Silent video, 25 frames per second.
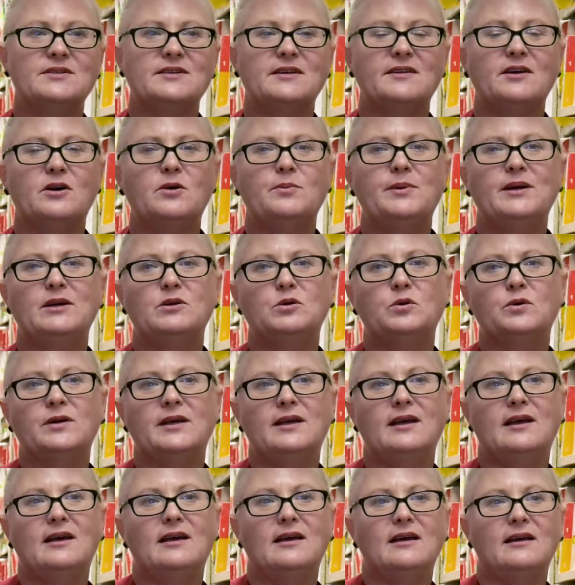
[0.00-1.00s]
So they'll be
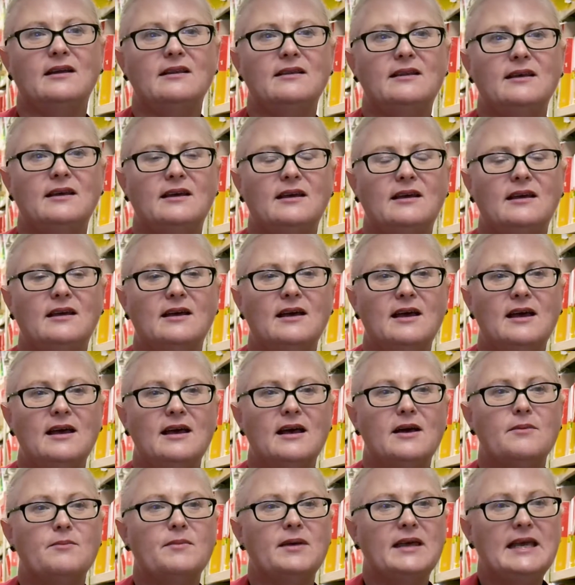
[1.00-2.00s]
looking at the
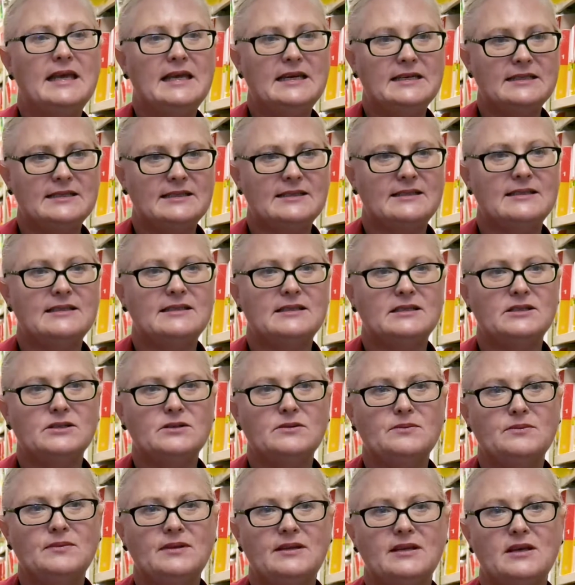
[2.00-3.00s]
EDIS system,
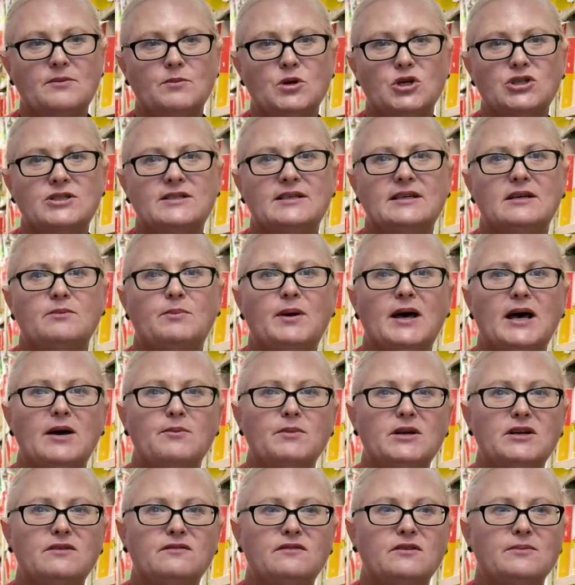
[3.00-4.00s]
the Emergency
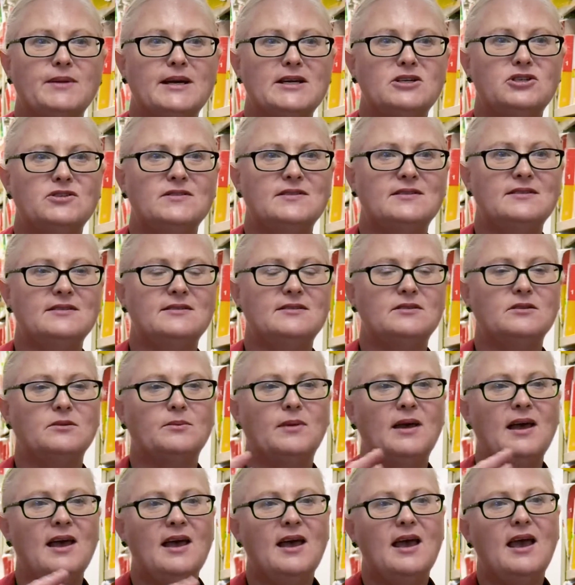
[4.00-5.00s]
Department Information
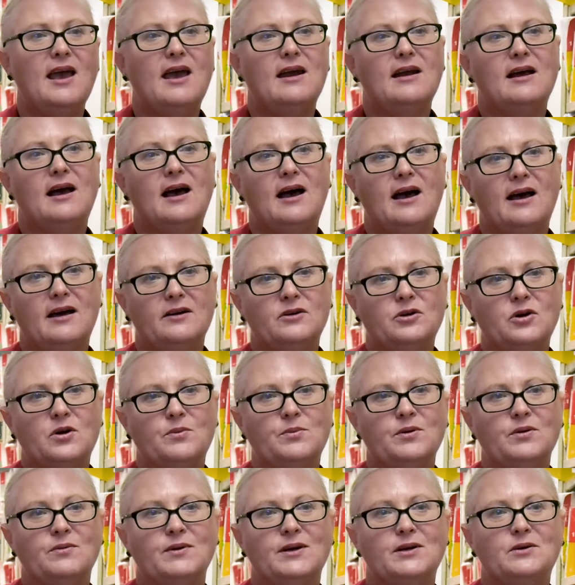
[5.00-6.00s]
System, and a hard
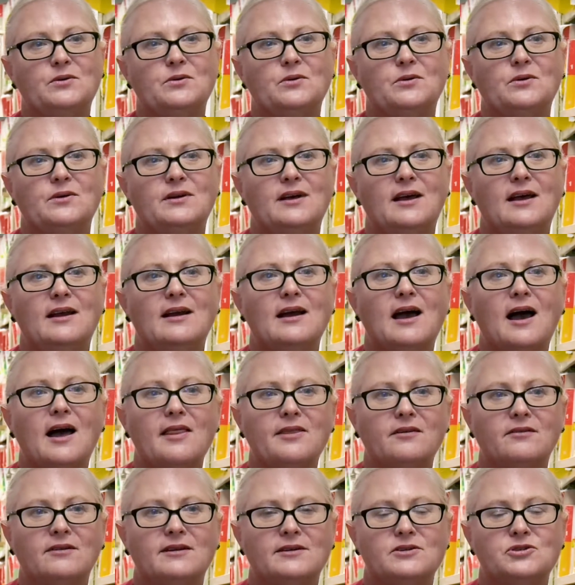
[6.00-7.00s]
copy record and
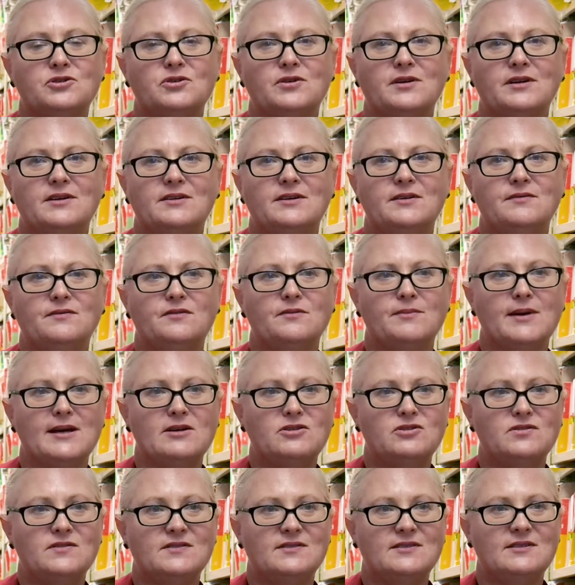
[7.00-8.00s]
other electronic
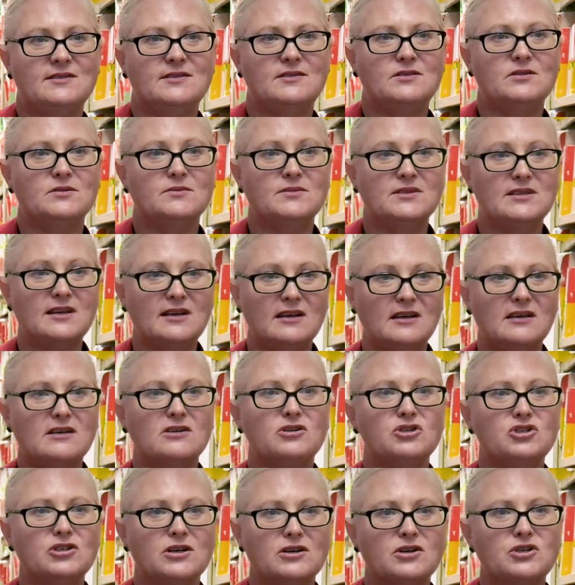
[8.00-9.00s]
information systems in
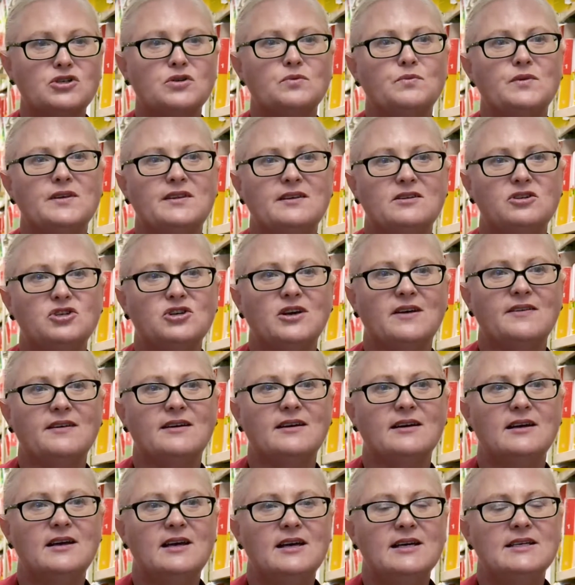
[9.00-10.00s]
conjunction with each
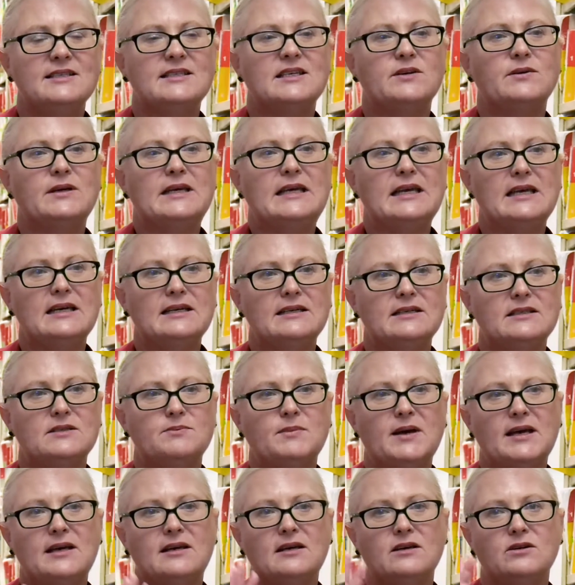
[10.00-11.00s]
other. So again, it's
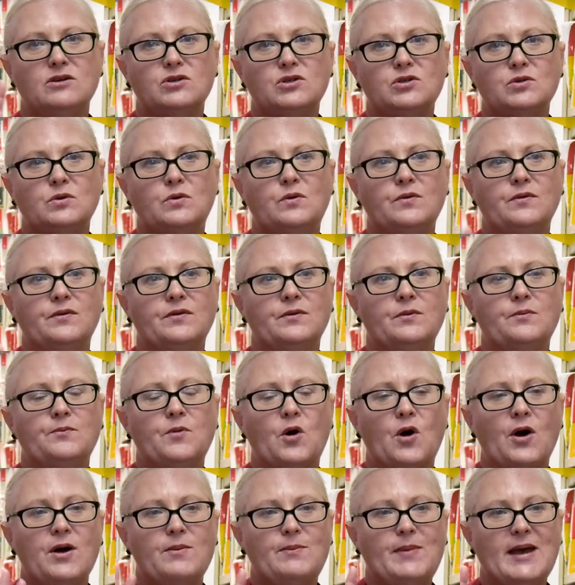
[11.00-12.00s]
making sure that the
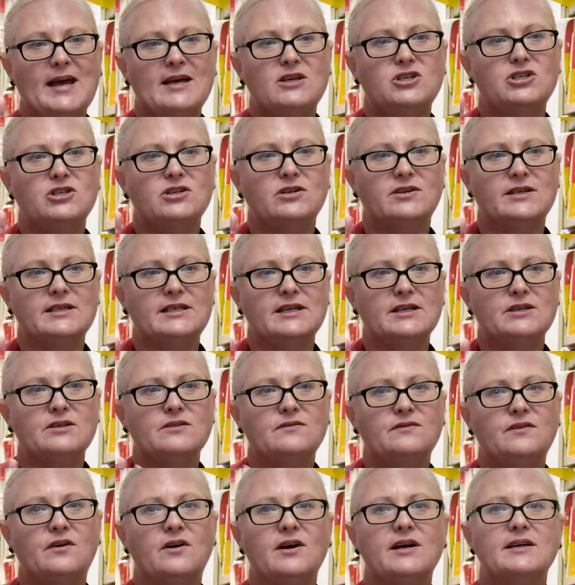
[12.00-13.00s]
right patient
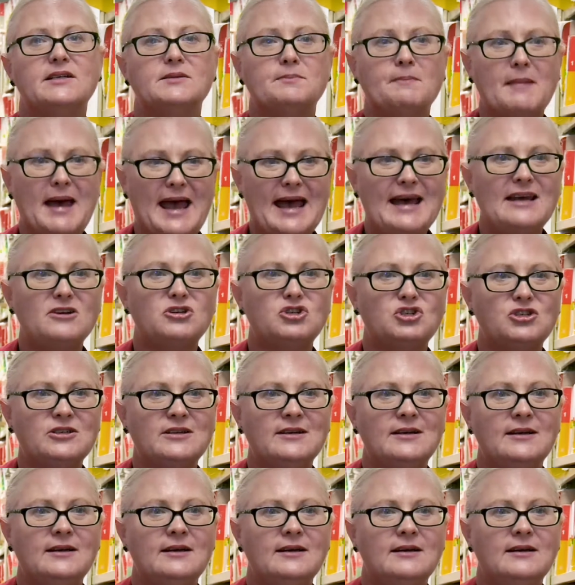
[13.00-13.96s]
identifiers match.